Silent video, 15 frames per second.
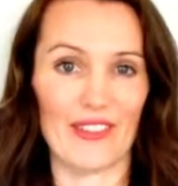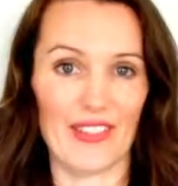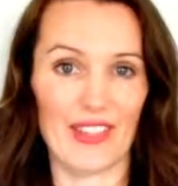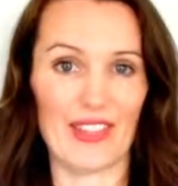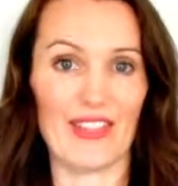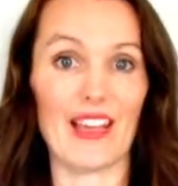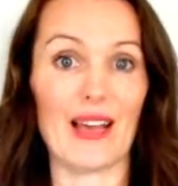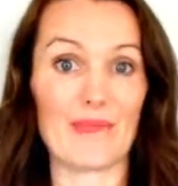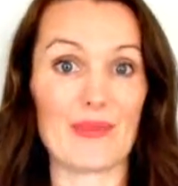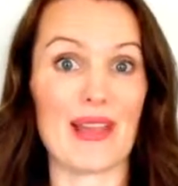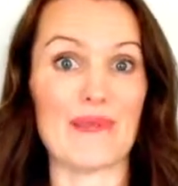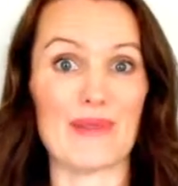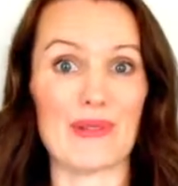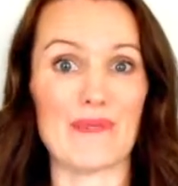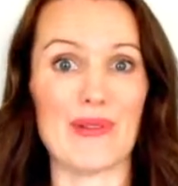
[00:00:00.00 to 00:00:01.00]
the
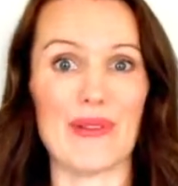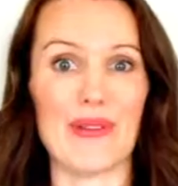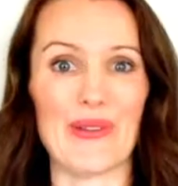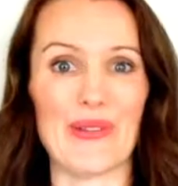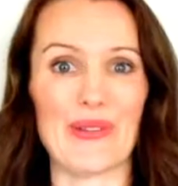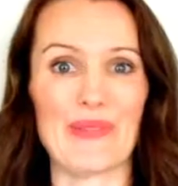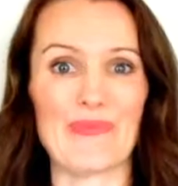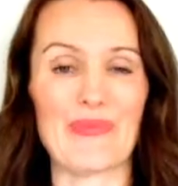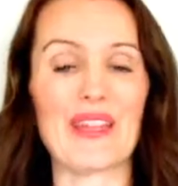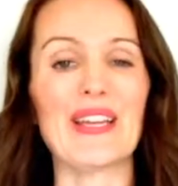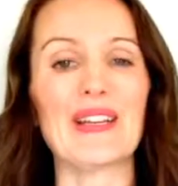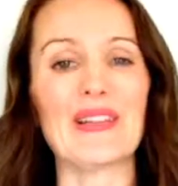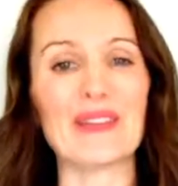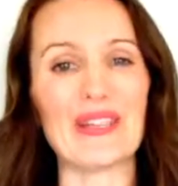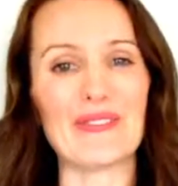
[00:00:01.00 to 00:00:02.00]
upcoming birth.
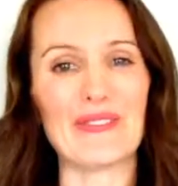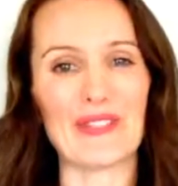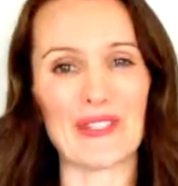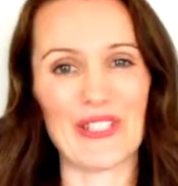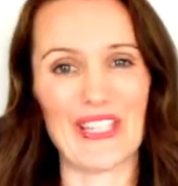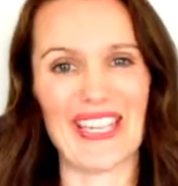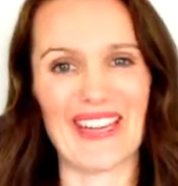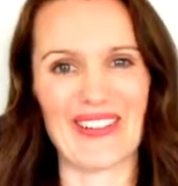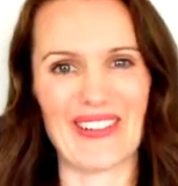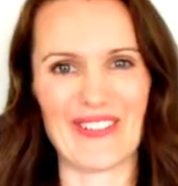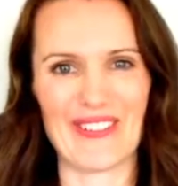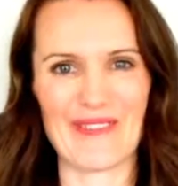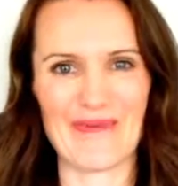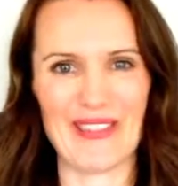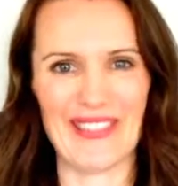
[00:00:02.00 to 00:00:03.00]
Looking forward to hearing
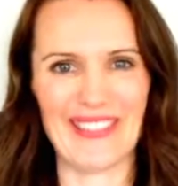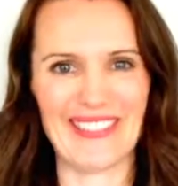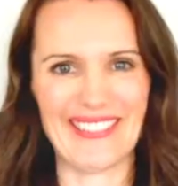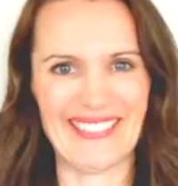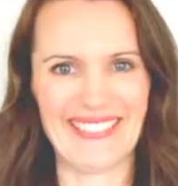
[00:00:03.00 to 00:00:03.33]
from you.